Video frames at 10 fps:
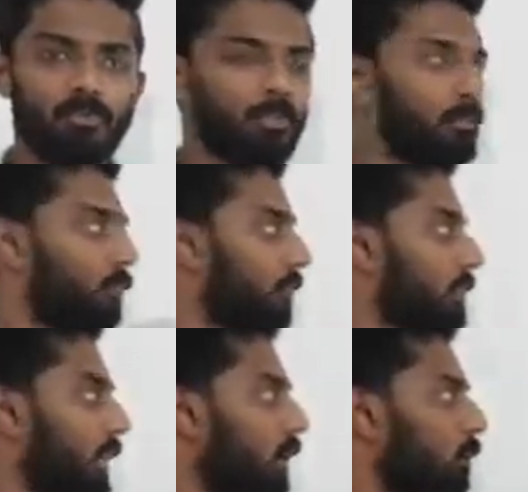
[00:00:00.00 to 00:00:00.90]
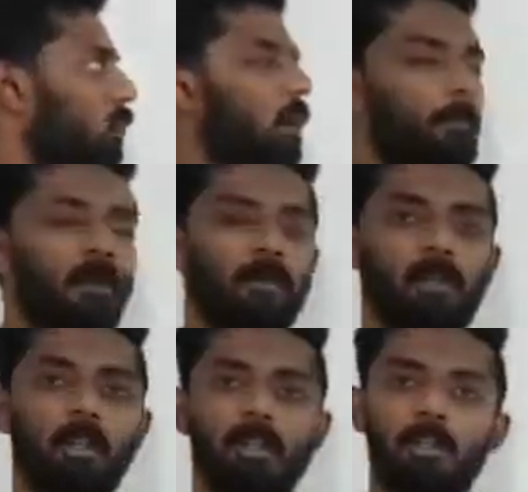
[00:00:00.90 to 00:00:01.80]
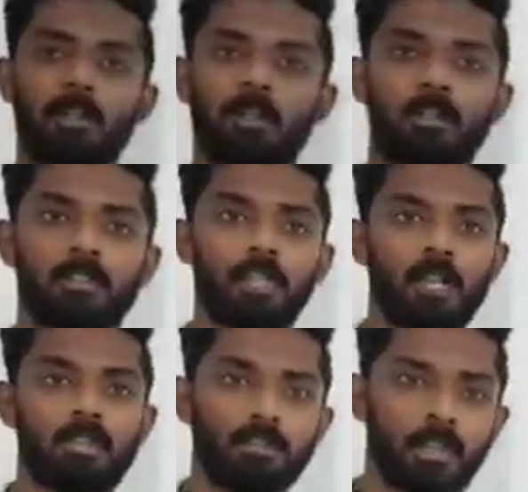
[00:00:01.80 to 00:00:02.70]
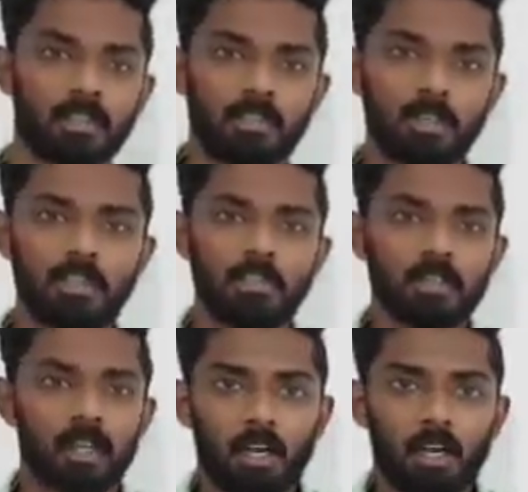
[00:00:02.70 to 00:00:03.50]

the second rule about sequence of tenses is